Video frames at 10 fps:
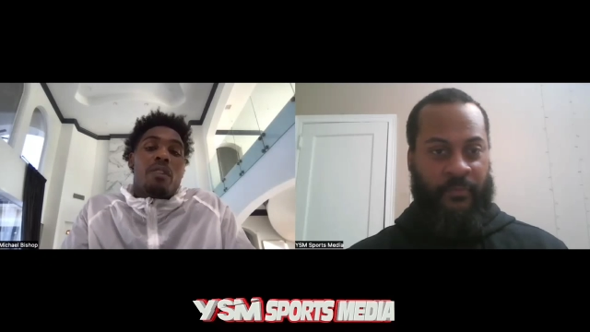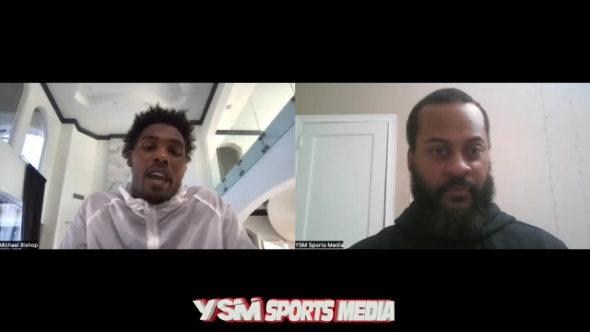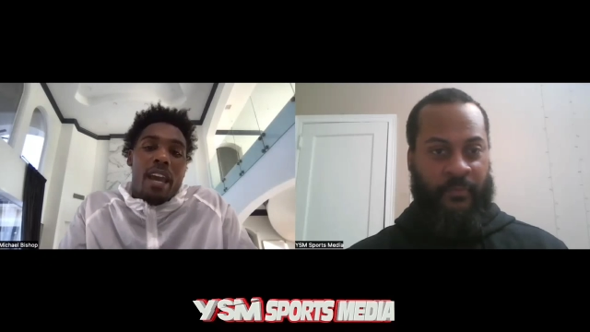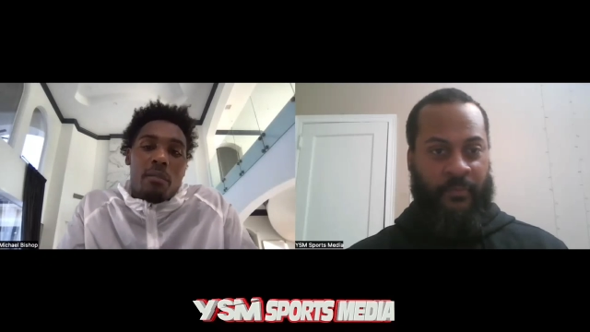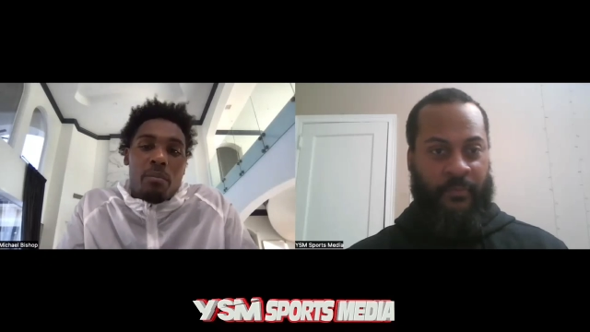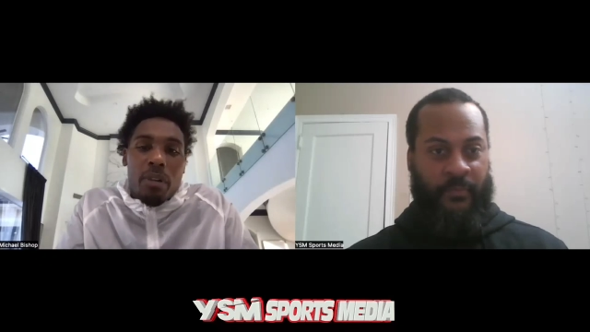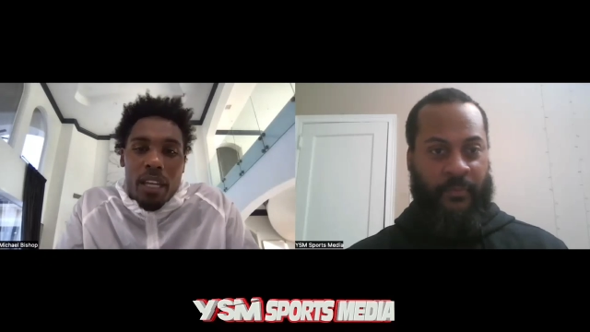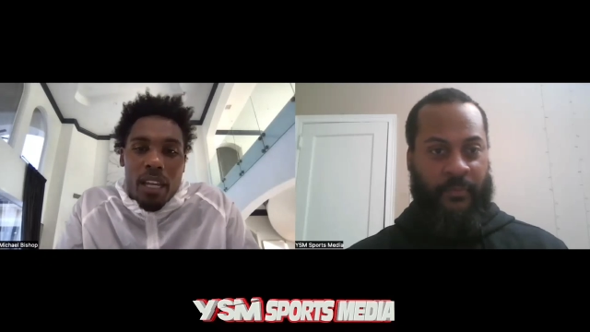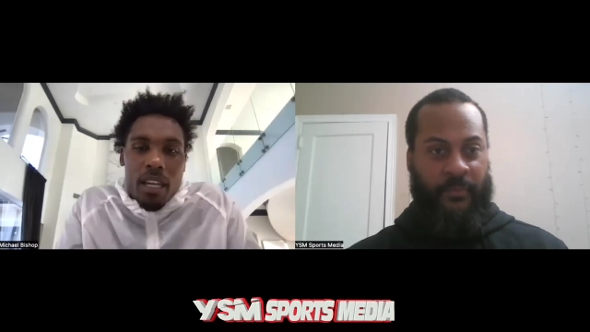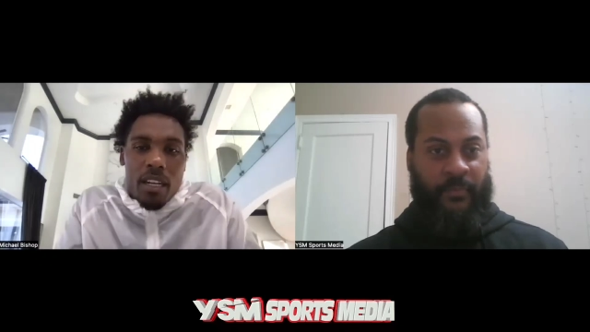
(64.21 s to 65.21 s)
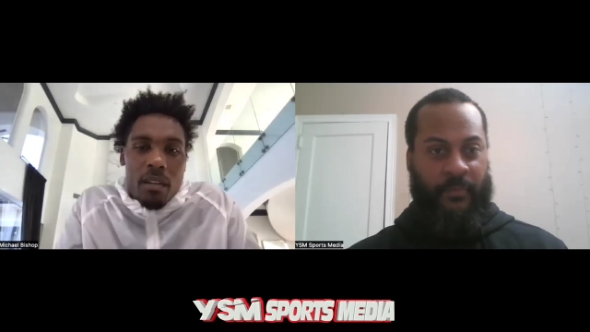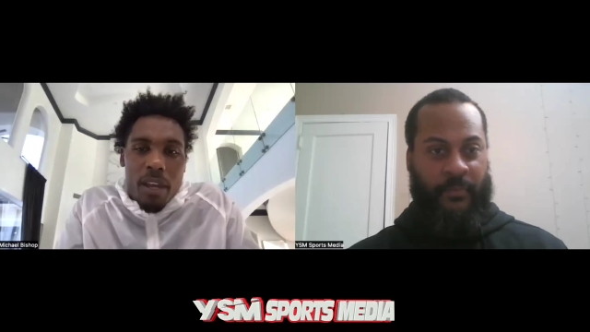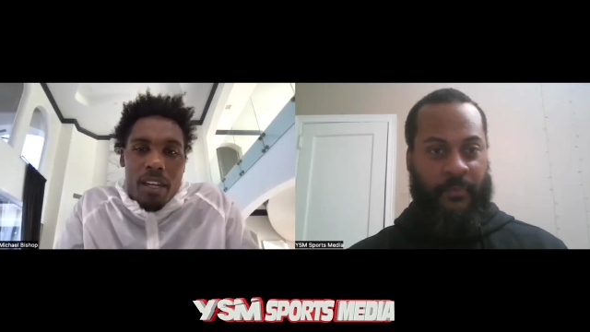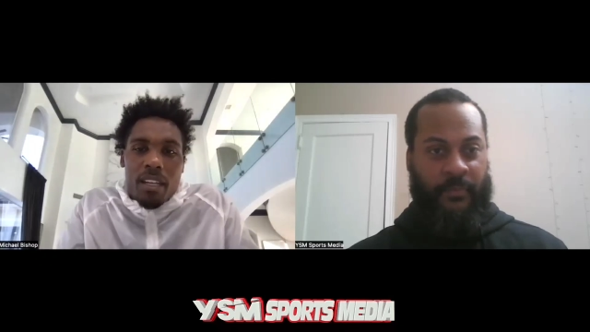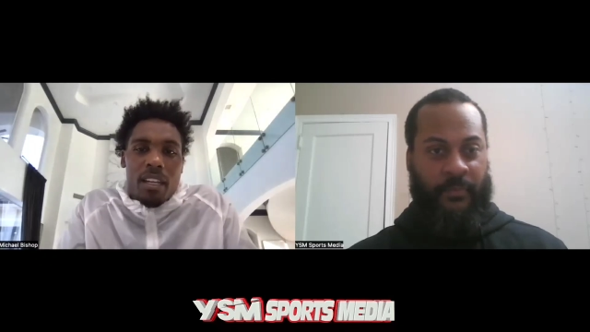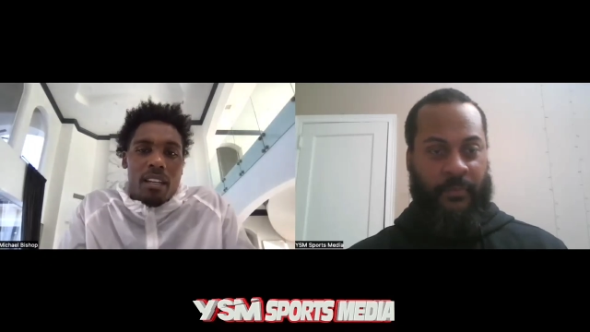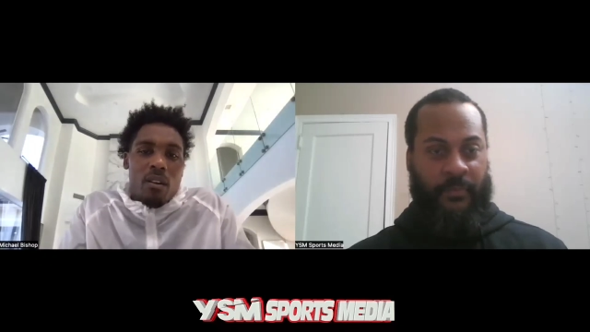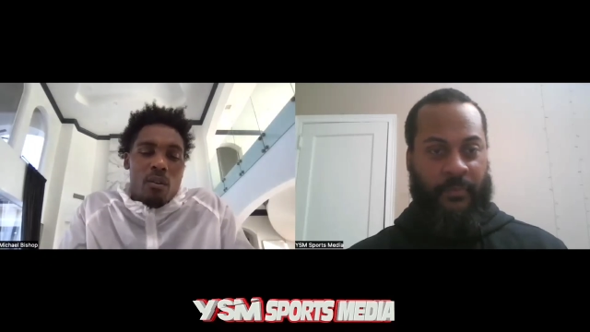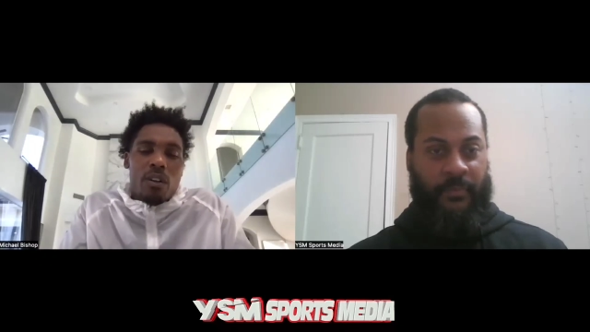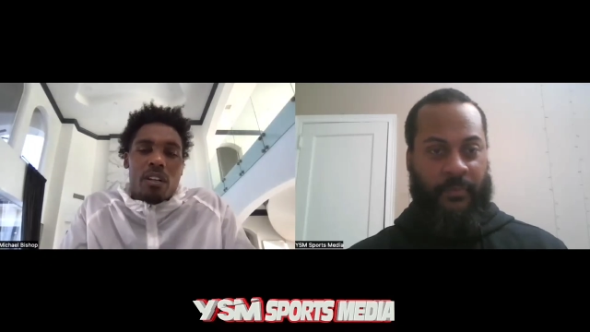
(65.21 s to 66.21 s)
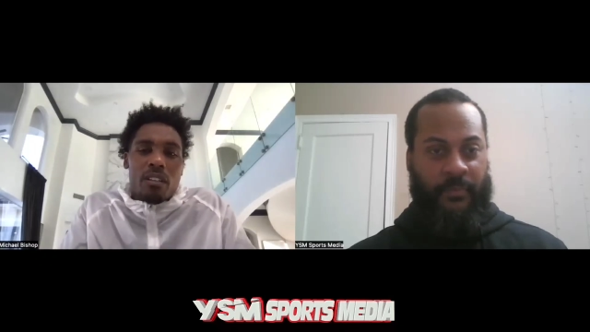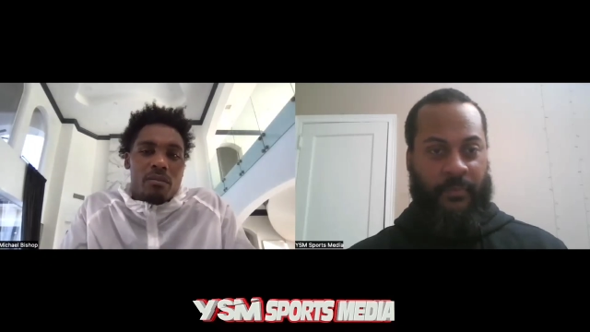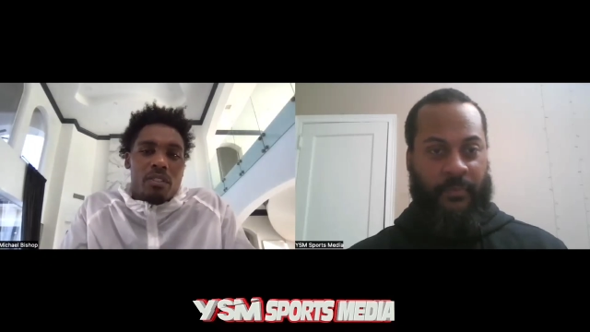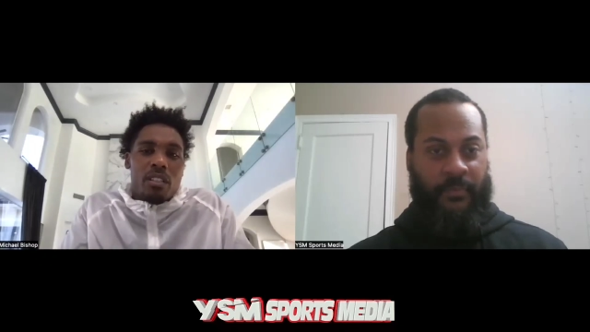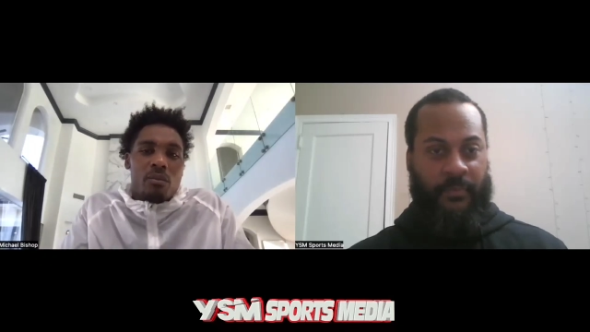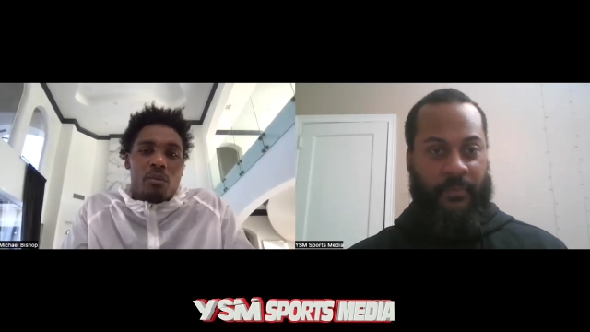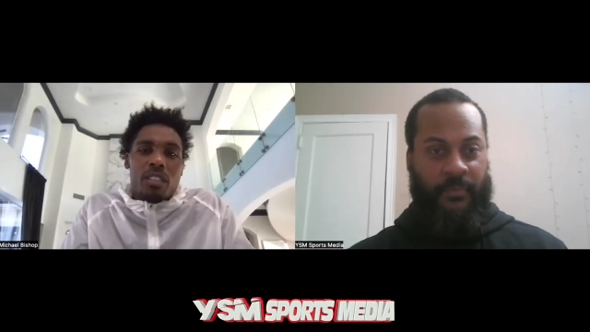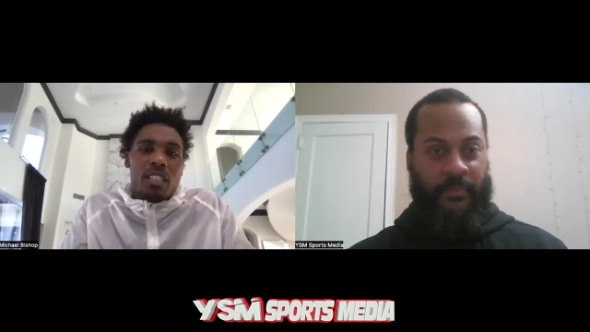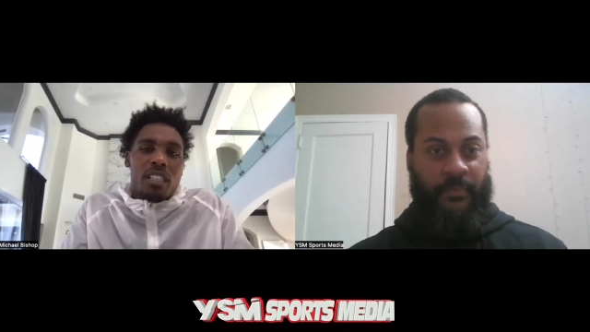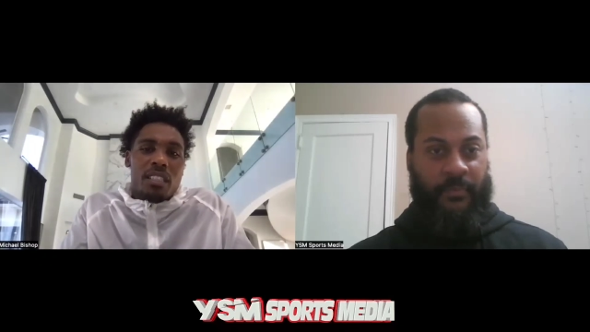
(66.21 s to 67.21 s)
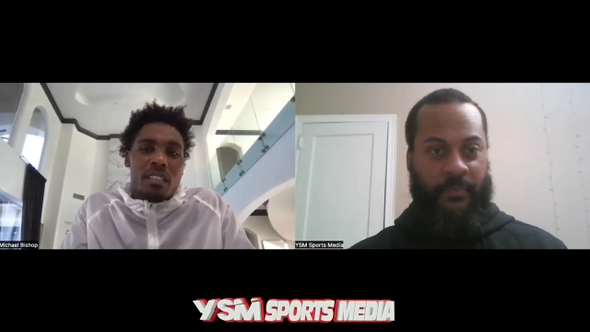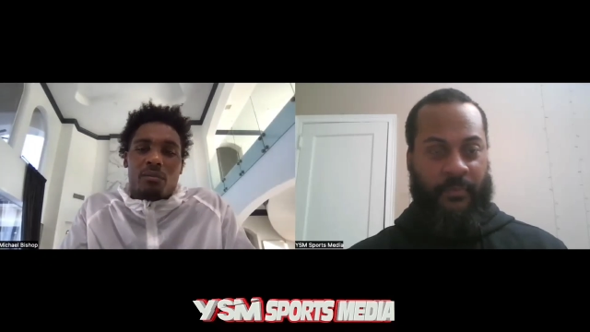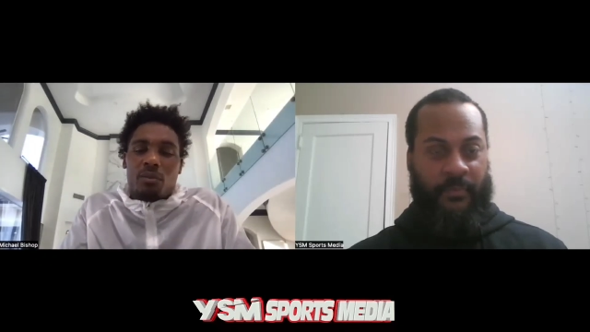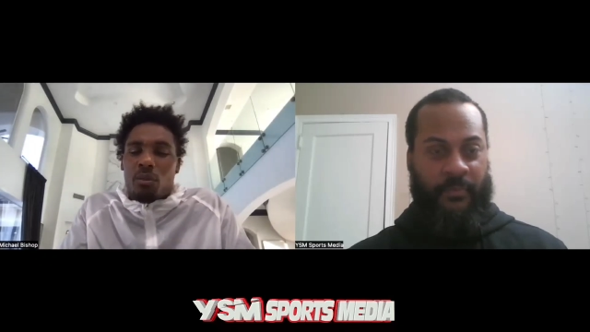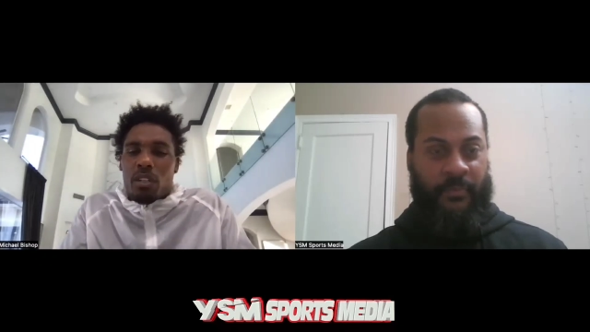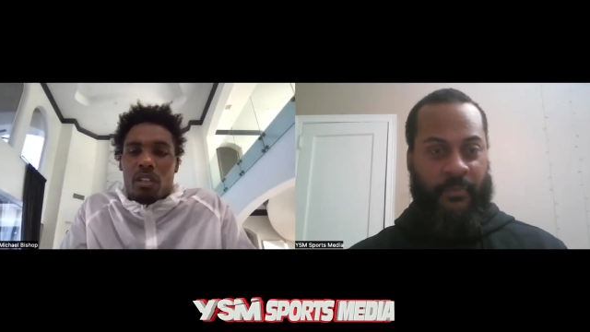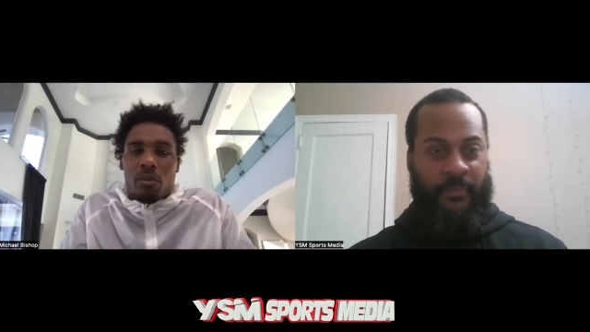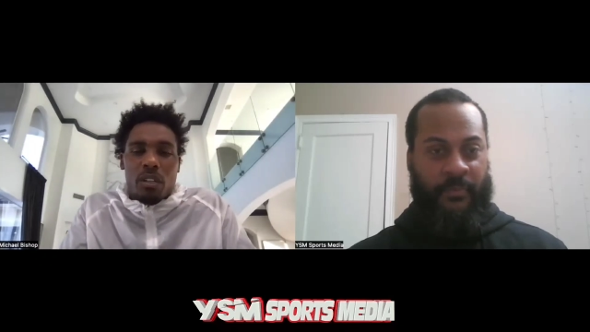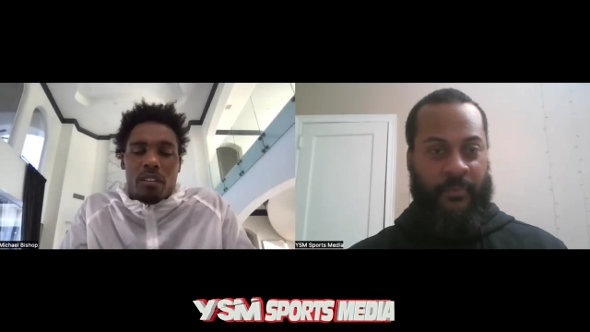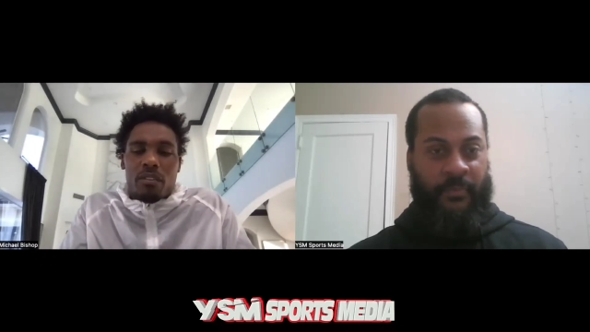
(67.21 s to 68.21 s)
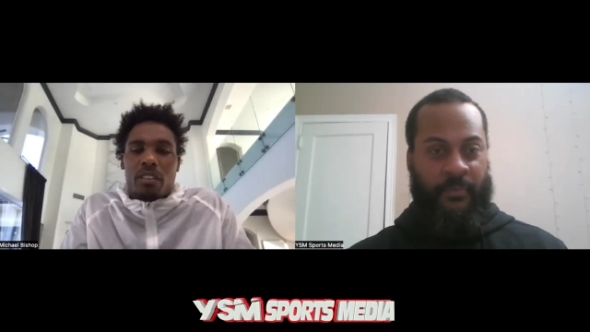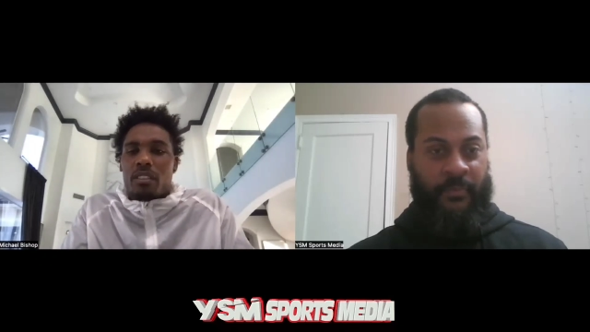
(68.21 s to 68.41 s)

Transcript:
Speaker 1: game plan and making going to 163 or whatever.